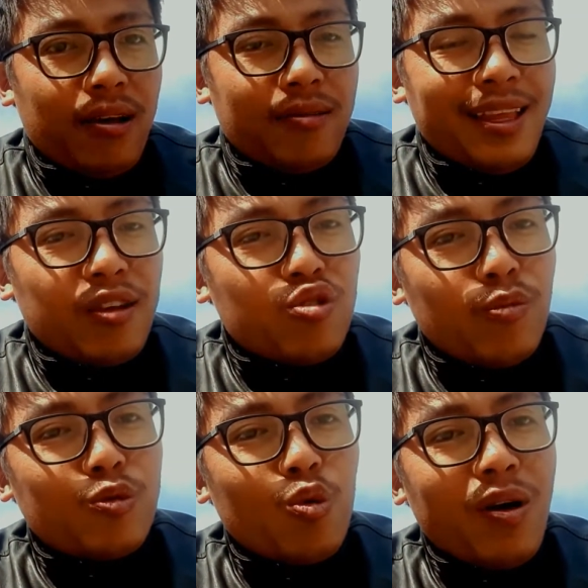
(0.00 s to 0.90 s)
thank you so
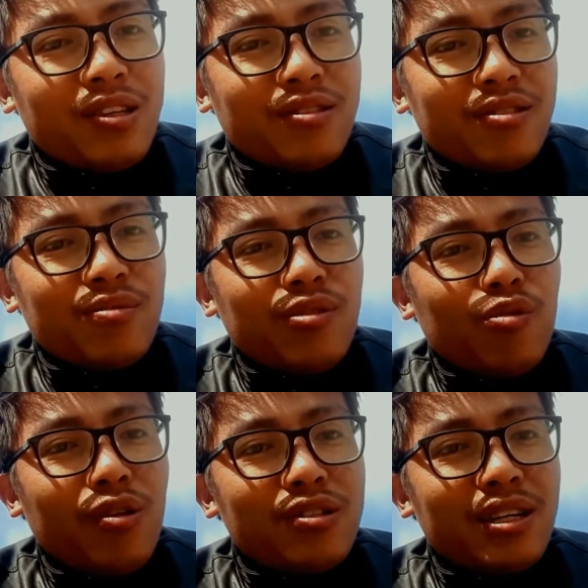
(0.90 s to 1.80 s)
much for watching this video
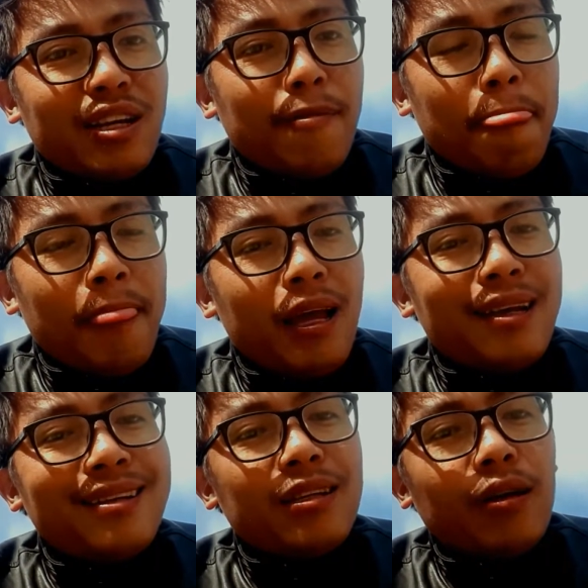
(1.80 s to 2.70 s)
once again,
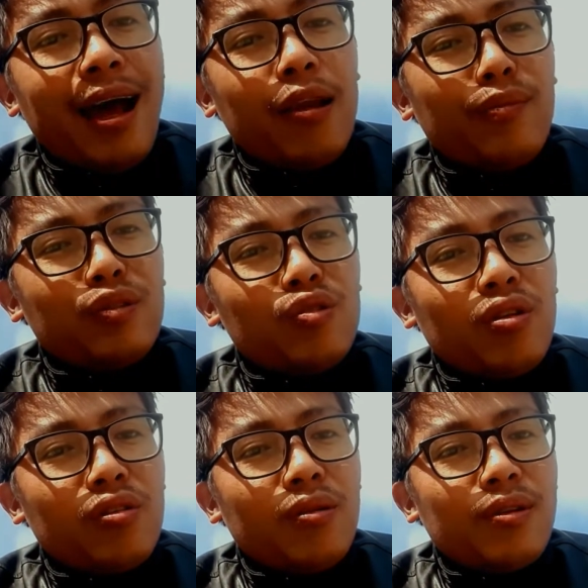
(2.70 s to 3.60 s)
and I'll meet you in
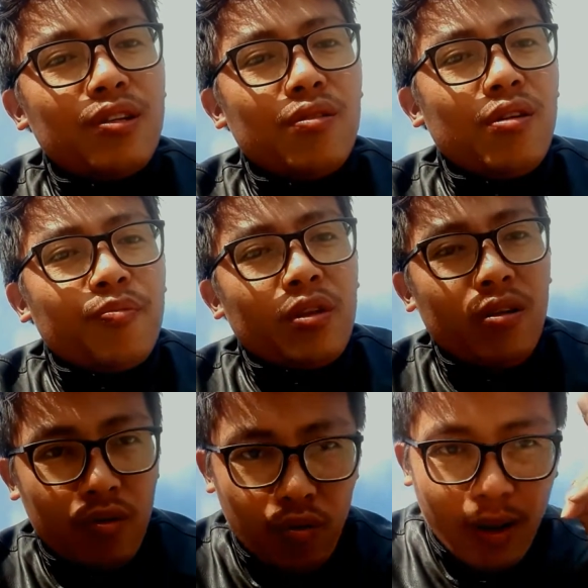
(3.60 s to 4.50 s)
another video.
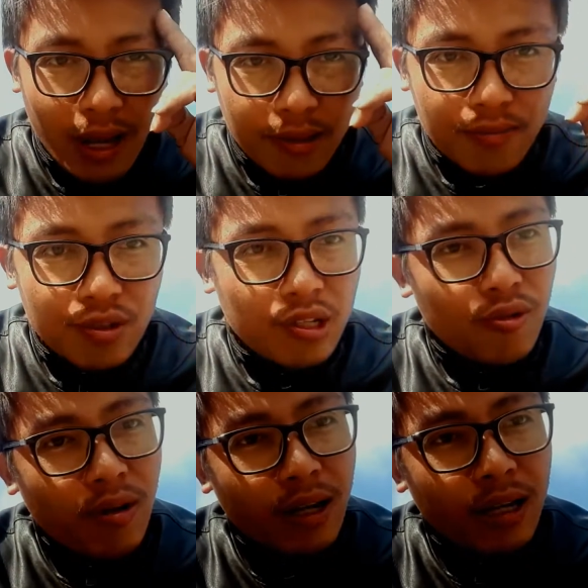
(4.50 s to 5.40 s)
Goodbye, see
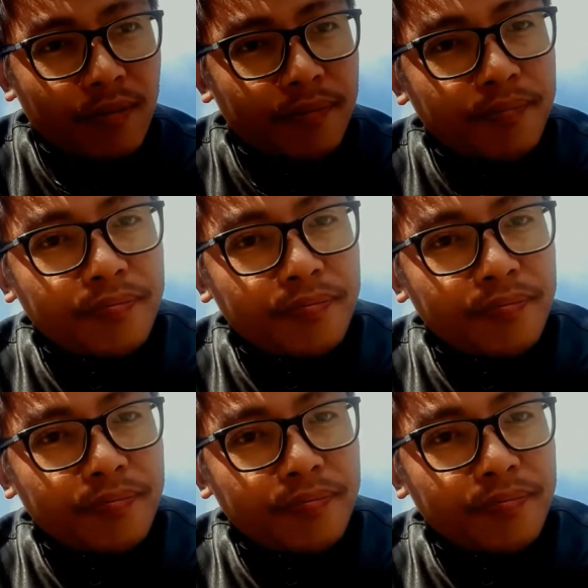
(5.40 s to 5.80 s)
you again.